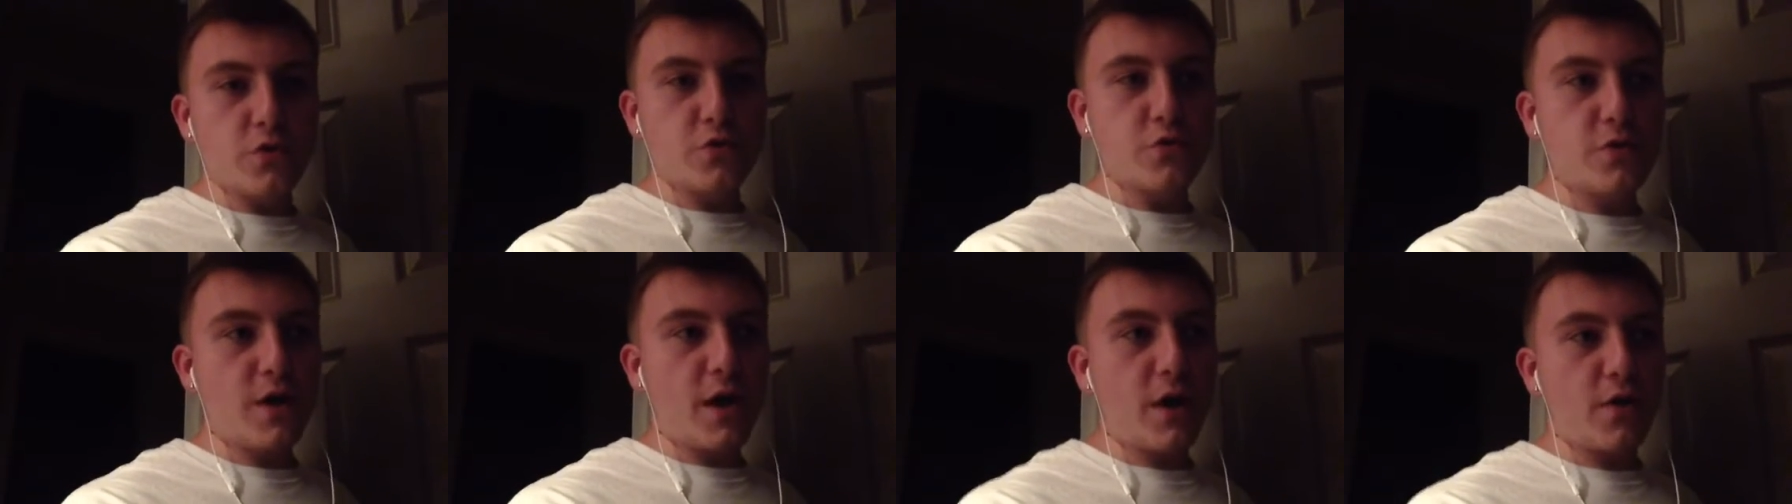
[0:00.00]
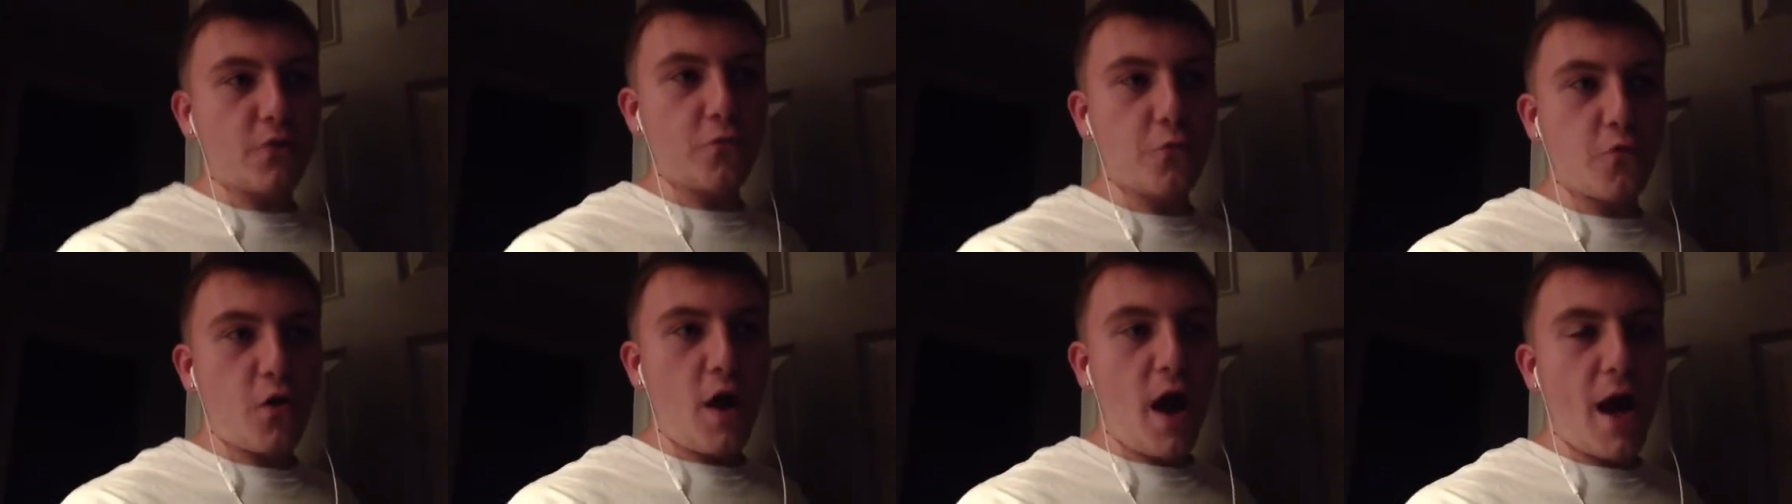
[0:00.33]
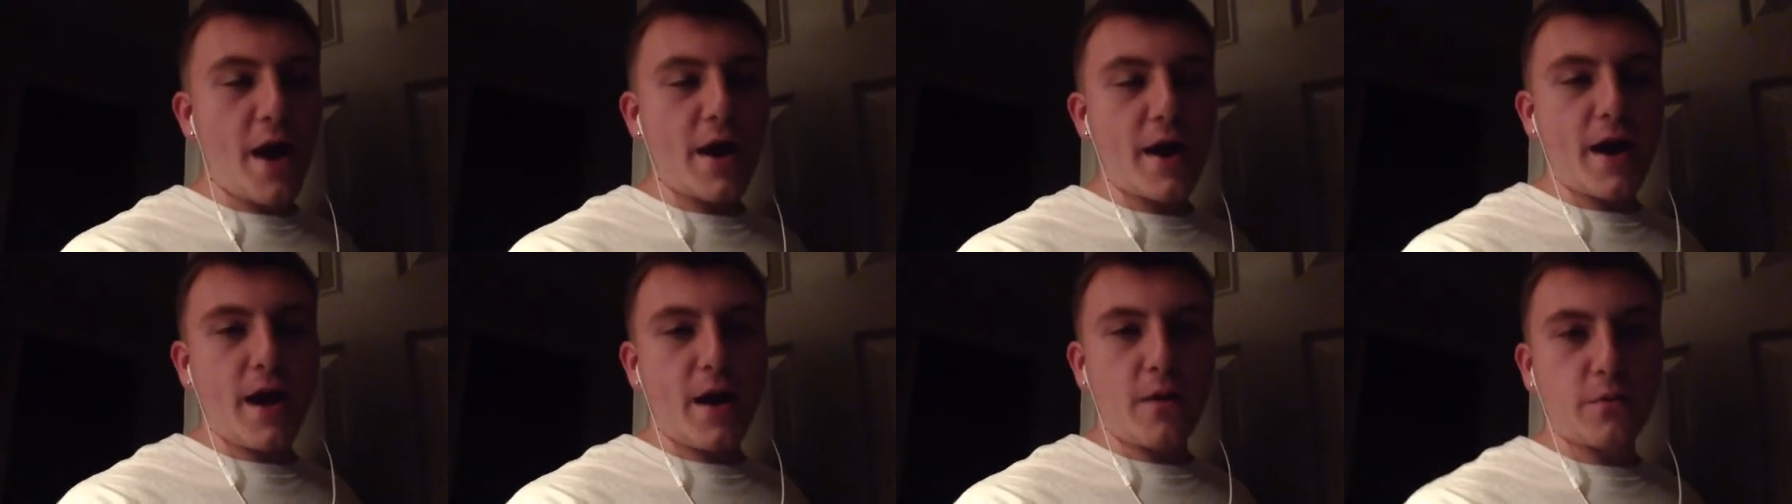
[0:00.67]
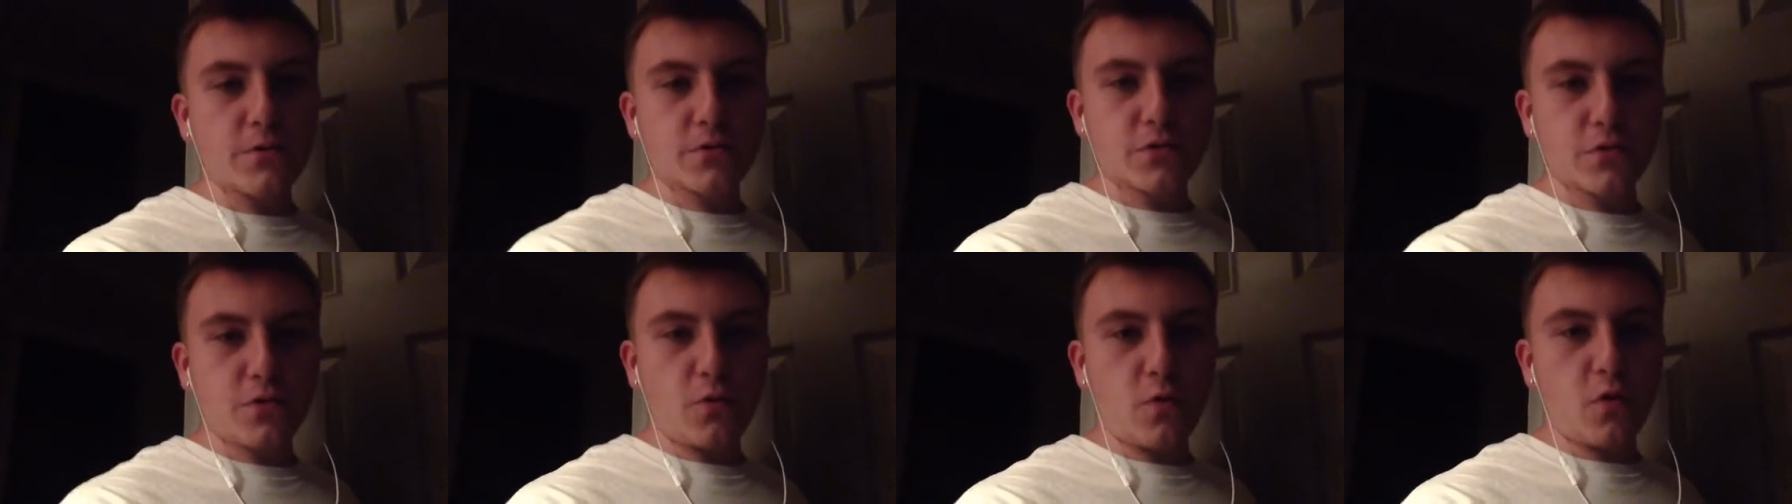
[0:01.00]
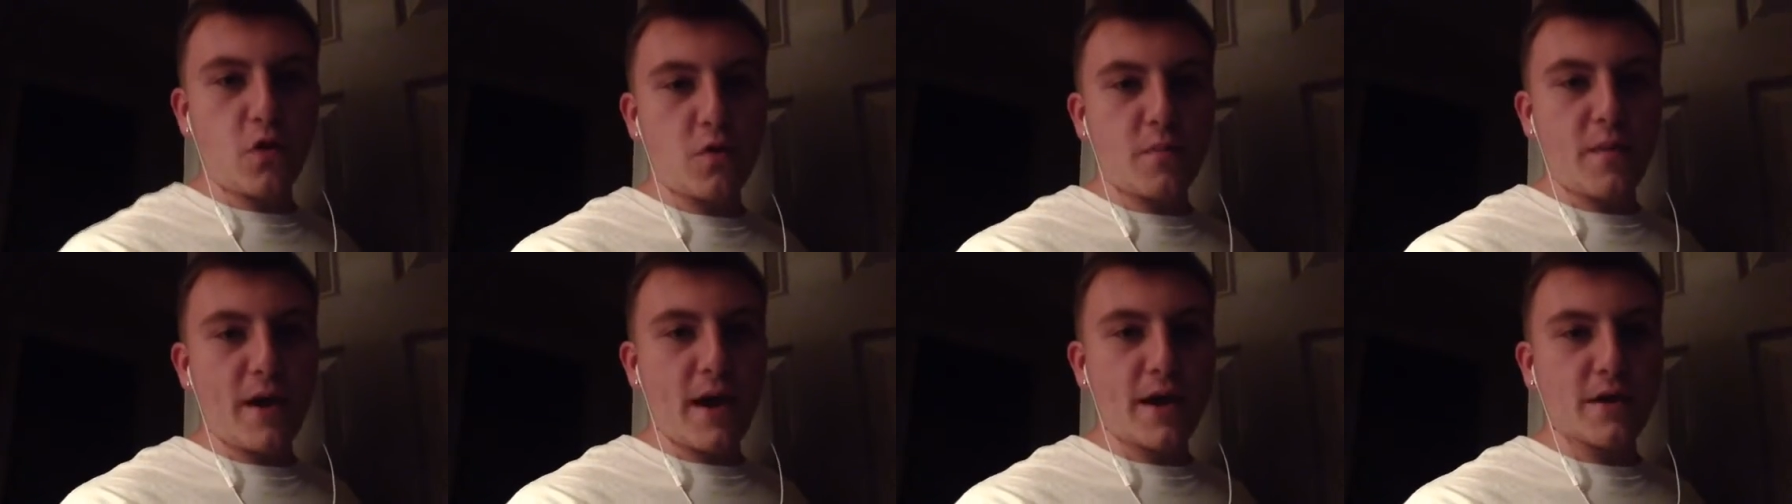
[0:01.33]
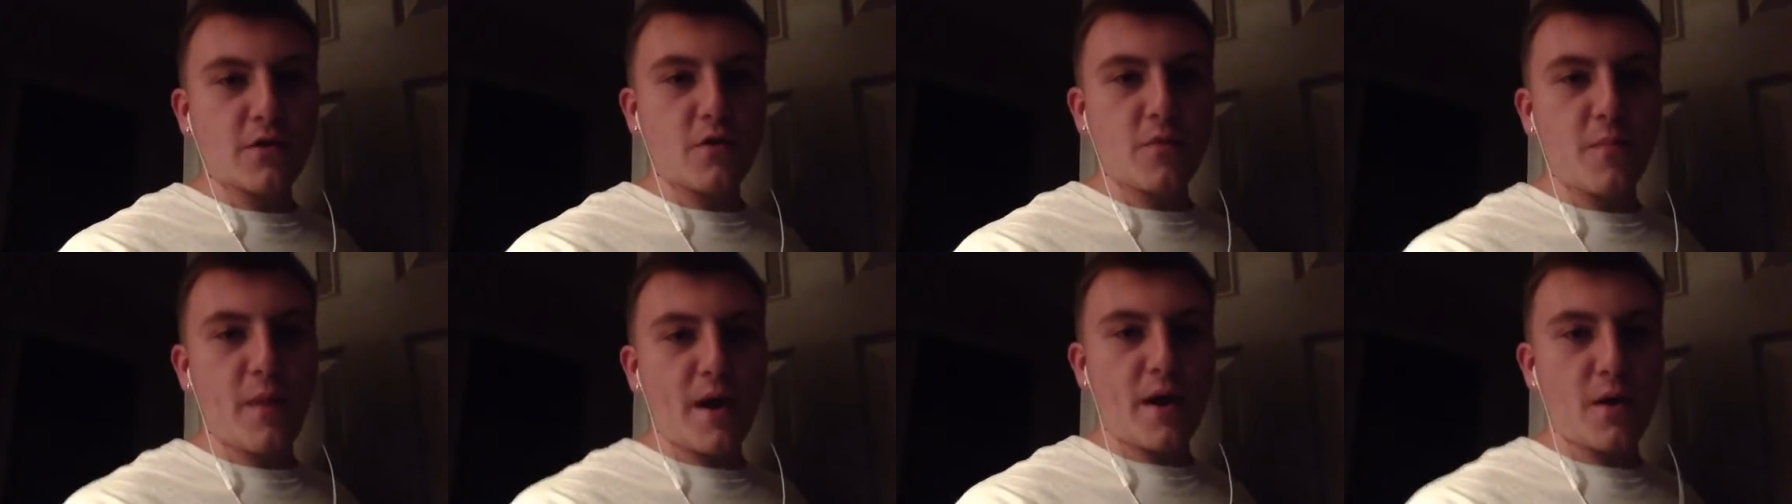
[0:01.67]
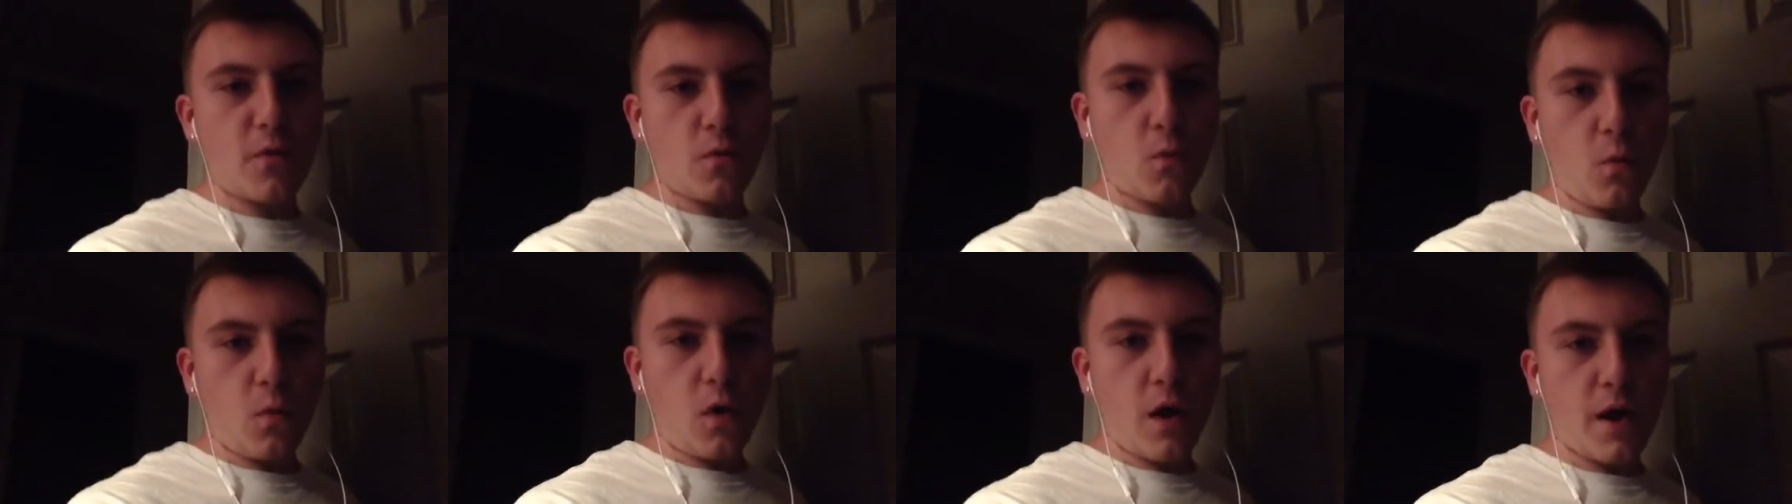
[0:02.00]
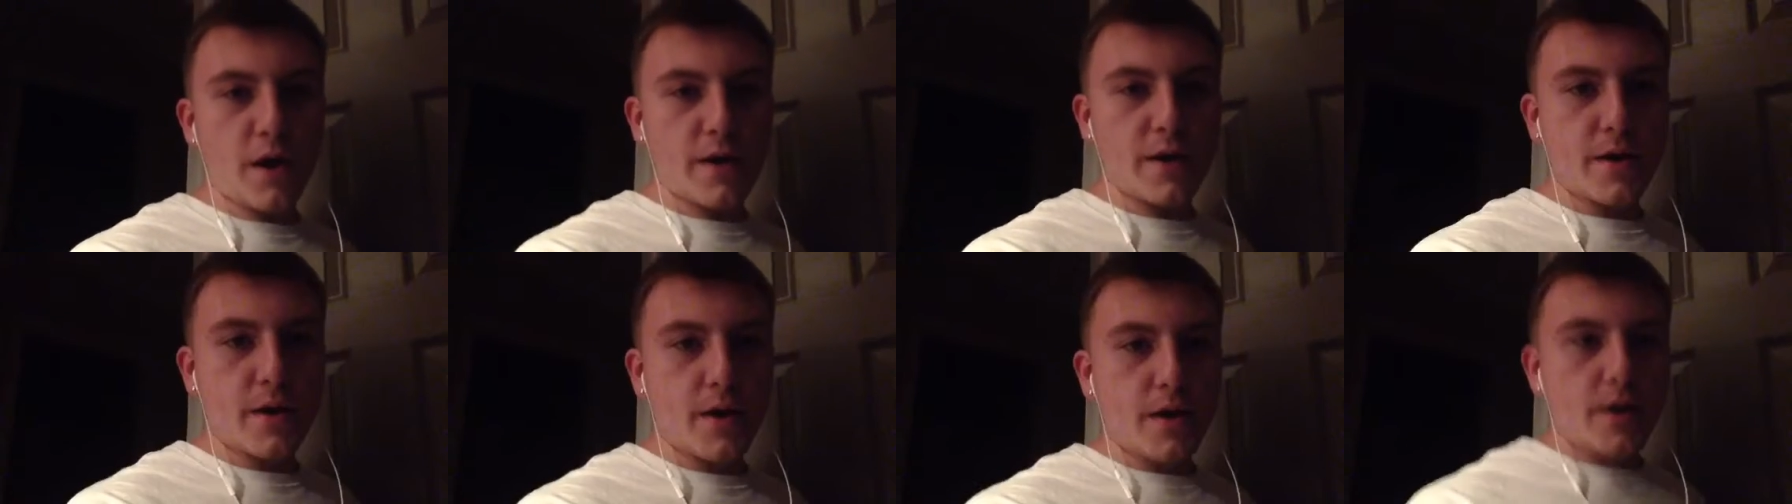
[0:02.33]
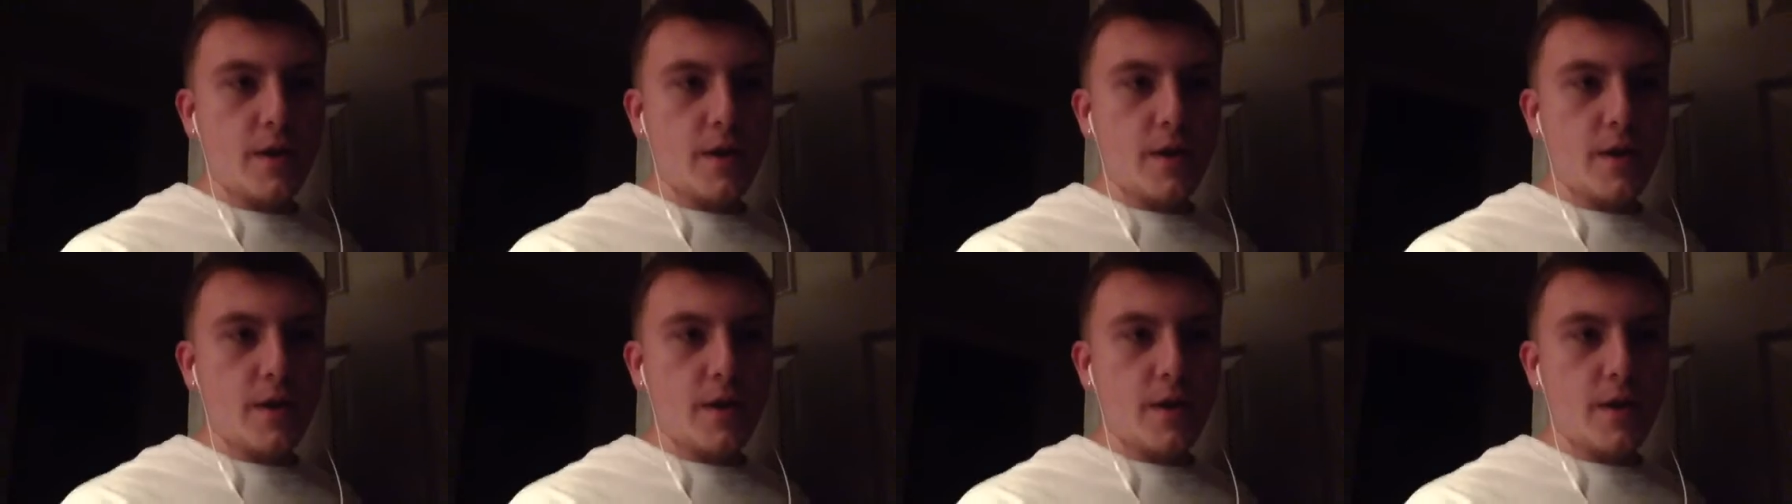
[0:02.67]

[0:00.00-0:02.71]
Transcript: You got to ride it out with the quarterback no matter what.